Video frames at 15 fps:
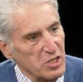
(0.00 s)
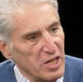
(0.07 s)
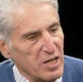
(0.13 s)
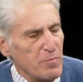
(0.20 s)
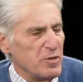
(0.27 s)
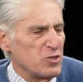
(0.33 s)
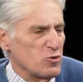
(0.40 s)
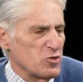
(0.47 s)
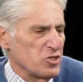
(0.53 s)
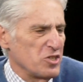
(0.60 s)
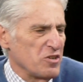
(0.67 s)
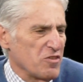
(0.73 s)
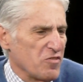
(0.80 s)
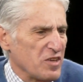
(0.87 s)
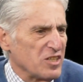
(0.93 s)
and I'm interested
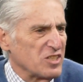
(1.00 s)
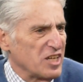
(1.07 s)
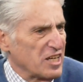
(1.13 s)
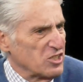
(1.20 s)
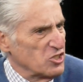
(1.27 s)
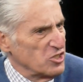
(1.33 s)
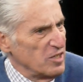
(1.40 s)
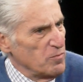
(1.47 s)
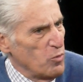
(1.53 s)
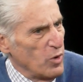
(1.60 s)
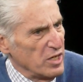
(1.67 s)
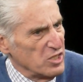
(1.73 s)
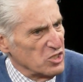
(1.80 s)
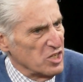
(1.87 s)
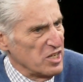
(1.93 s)
in things like
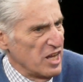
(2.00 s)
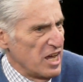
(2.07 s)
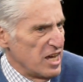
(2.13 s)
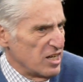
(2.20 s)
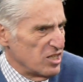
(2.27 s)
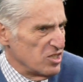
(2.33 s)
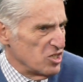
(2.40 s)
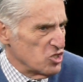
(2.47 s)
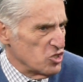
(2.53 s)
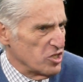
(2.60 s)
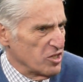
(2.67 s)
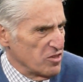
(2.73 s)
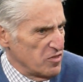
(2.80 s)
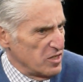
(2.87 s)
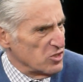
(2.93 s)
subways and air
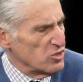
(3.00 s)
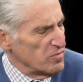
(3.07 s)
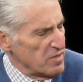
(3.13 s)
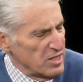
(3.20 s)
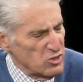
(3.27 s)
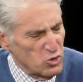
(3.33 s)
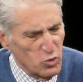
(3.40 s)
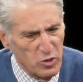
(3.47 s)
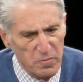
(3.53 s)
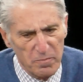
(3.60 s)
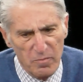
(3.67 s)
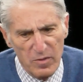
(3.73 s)
conditioning and things of that sort,